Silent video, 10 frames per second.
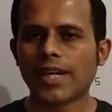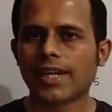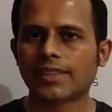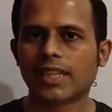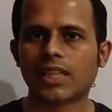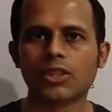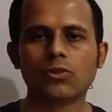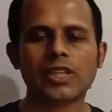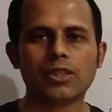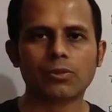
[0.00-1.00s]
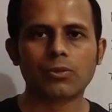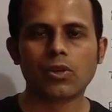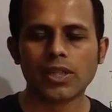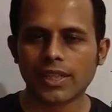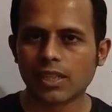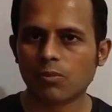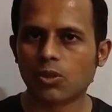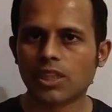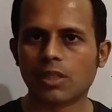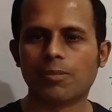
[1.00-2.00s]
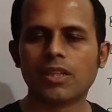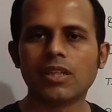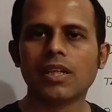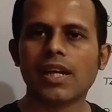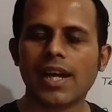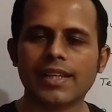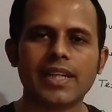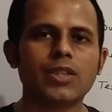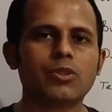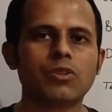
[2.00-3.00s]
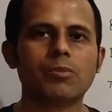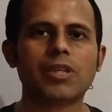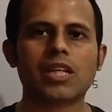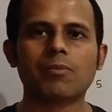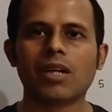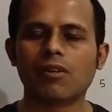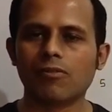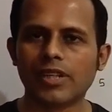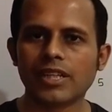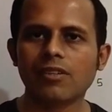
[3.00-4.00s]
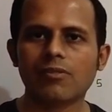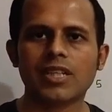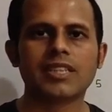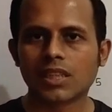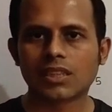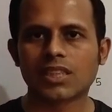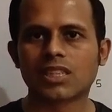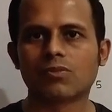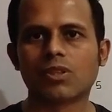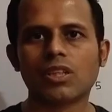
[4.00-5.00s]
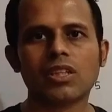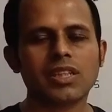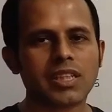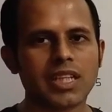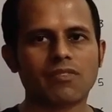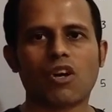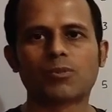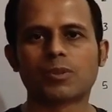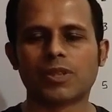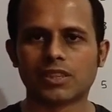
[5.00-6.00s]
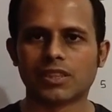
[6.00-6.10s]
where exactly you need to go a little more deeper and then you will become a very very successful devops